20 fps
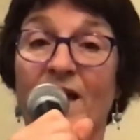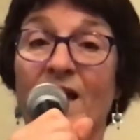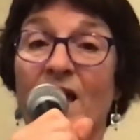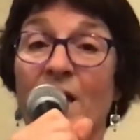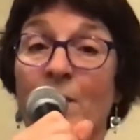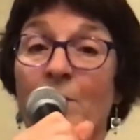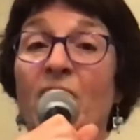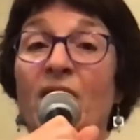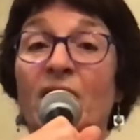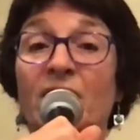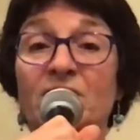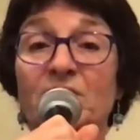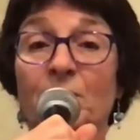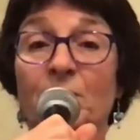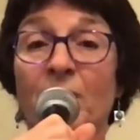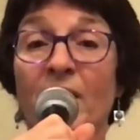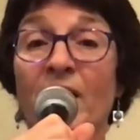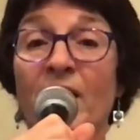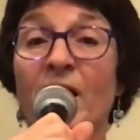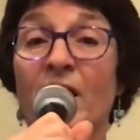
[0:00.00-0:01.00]
And
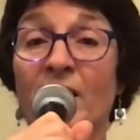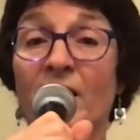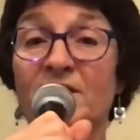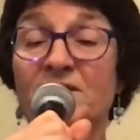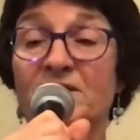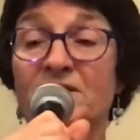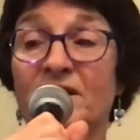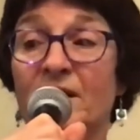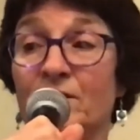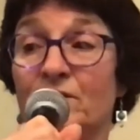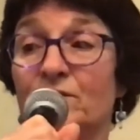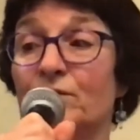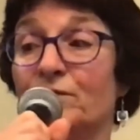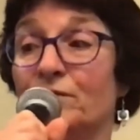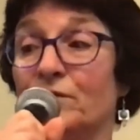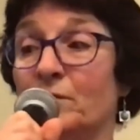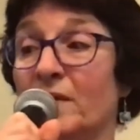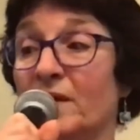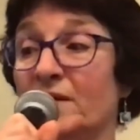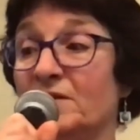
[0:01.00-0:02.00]
my high standard
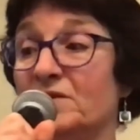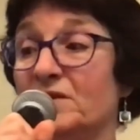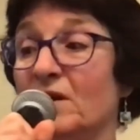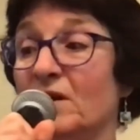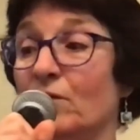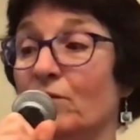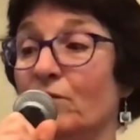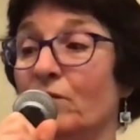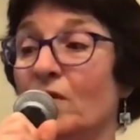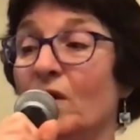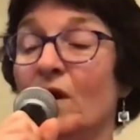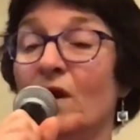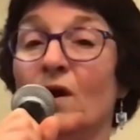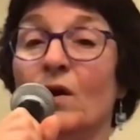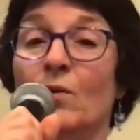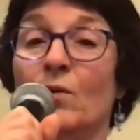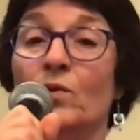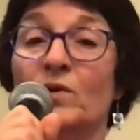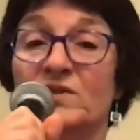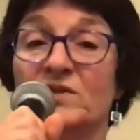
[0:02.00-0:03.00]
for myself
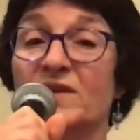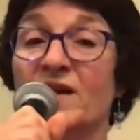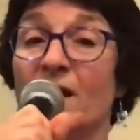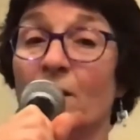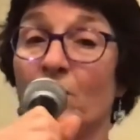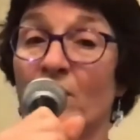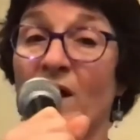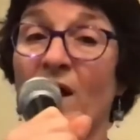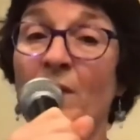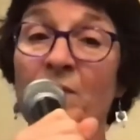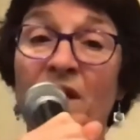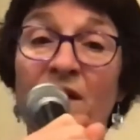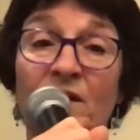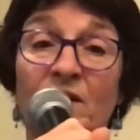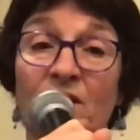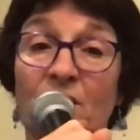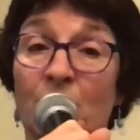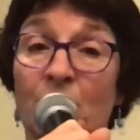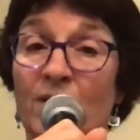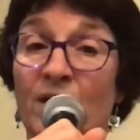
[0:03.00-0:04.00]
was that when I make a
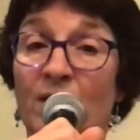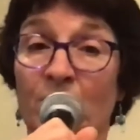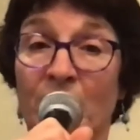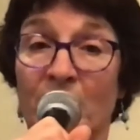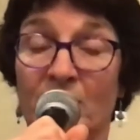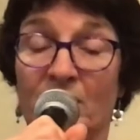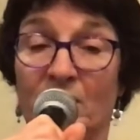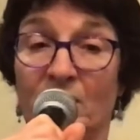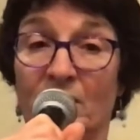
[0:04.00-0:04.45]
commitment,